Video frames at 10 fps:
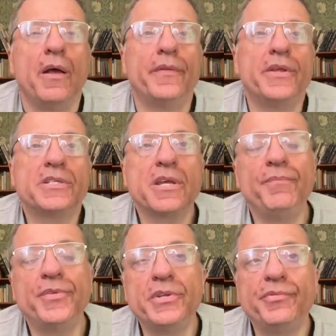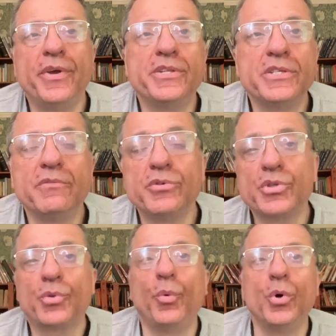The attempted offensive was
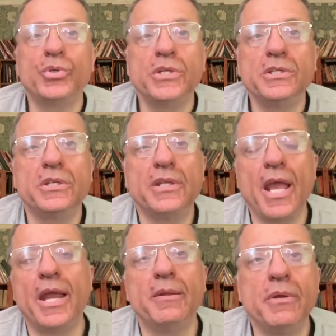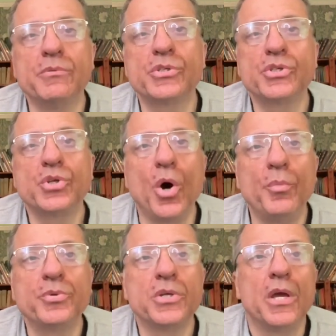thwarted, the enemy was
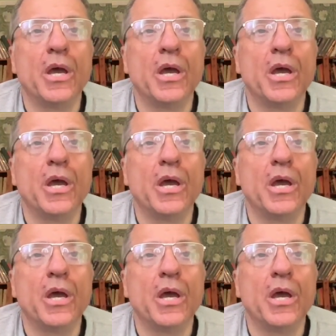stopped,